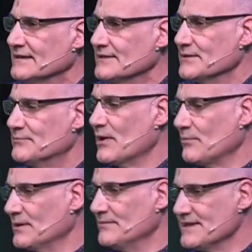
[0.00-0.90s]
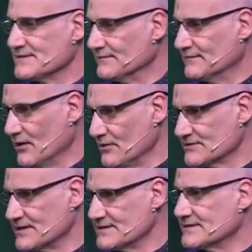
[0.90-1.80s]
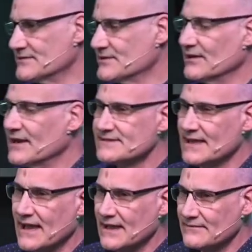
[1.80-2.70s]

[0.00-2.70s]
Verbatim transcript: The problem is, of course, is that unless I have